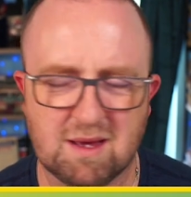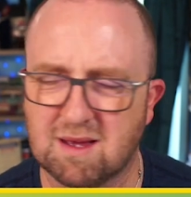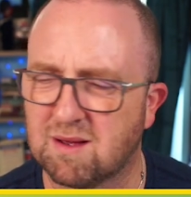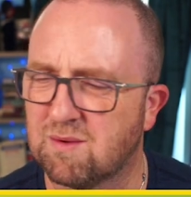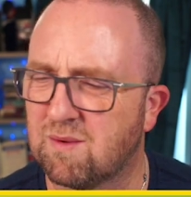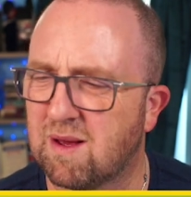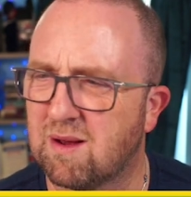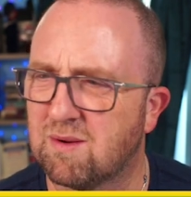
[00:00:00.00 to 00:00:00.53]

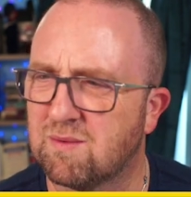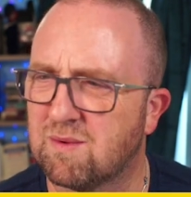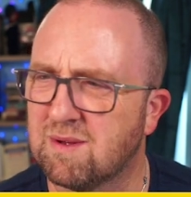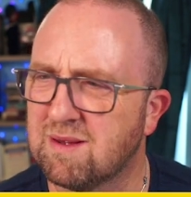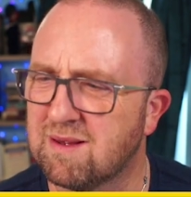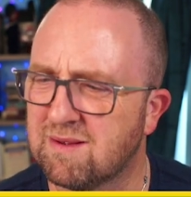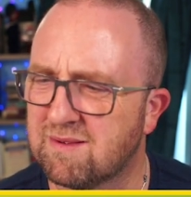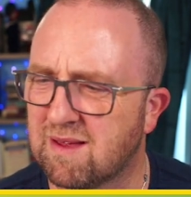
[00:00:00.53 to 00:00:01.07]
Yeah, wow.
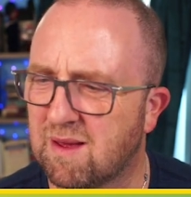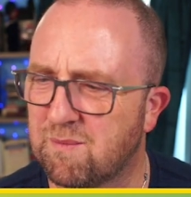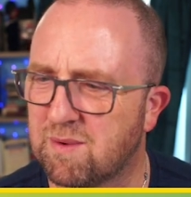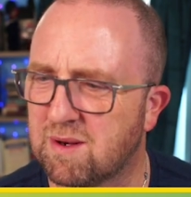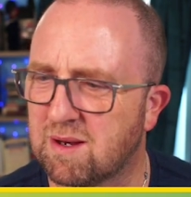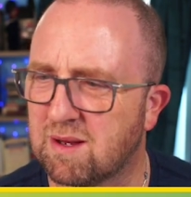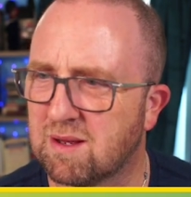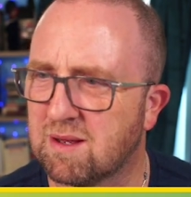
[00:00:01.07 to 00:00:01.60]
What is
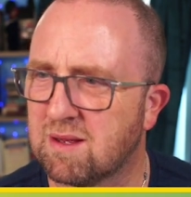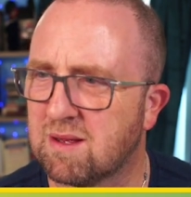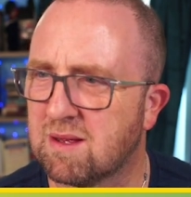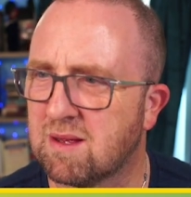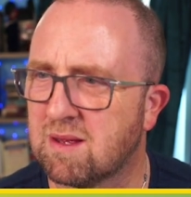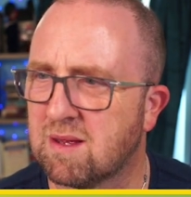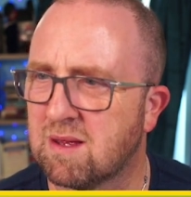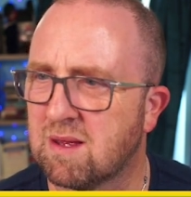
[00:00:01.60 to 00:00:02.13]
happening?
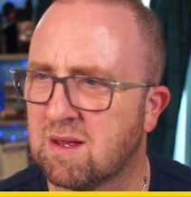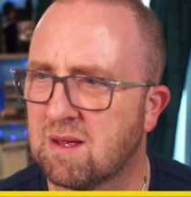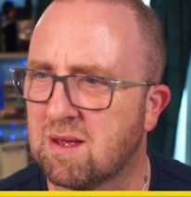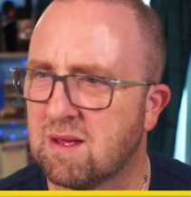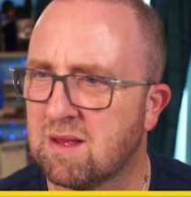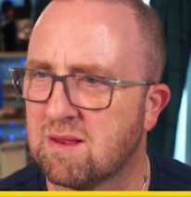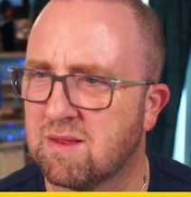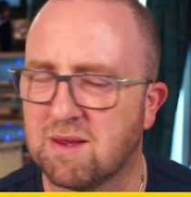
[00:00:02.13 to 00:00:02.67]

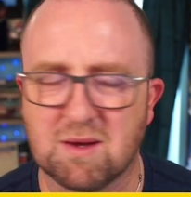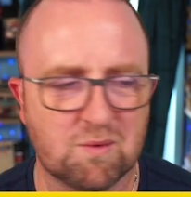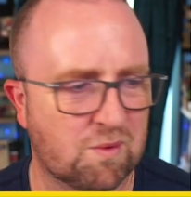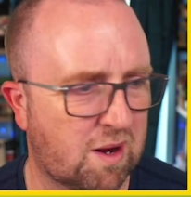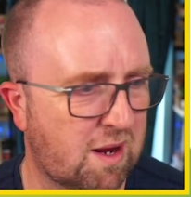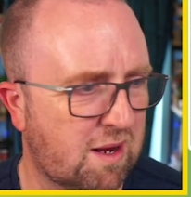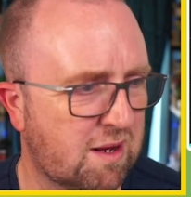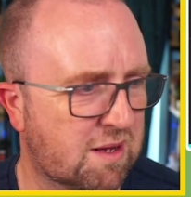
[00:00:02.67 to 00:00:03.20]
The
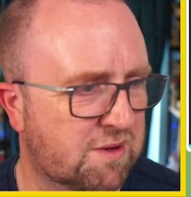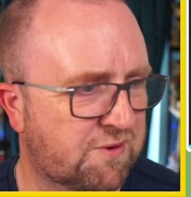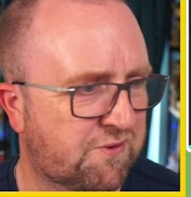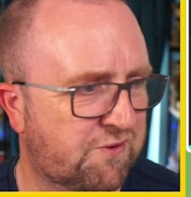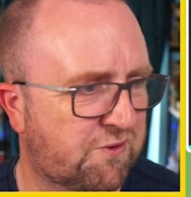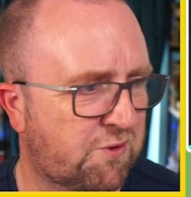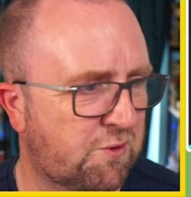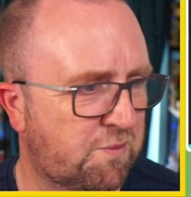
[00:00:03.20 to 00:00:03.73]
array
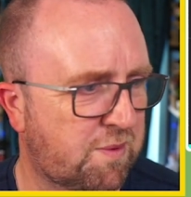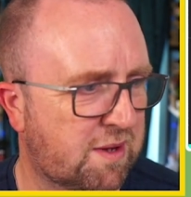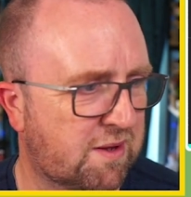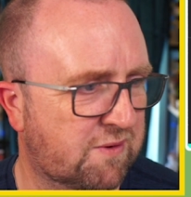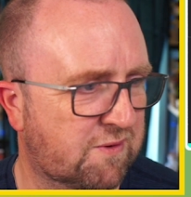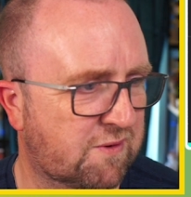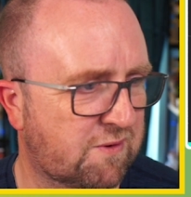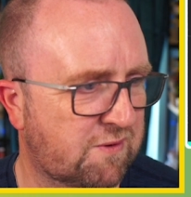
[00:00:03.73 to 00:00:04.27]
is 2
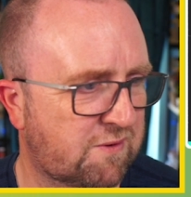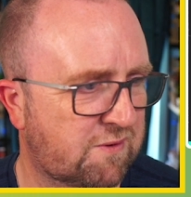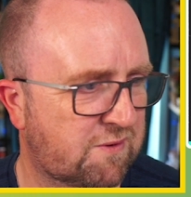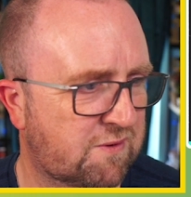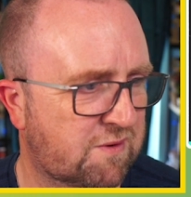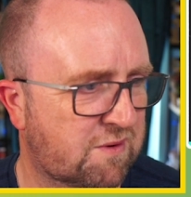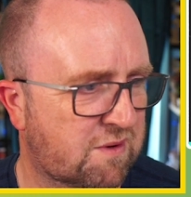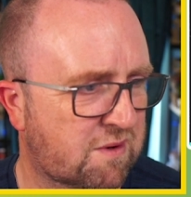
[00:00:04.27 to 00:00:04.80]

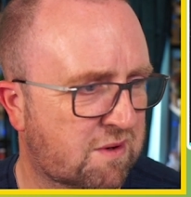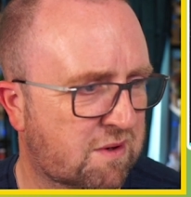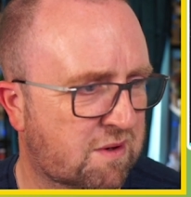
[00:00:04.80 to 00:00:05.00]
pieces.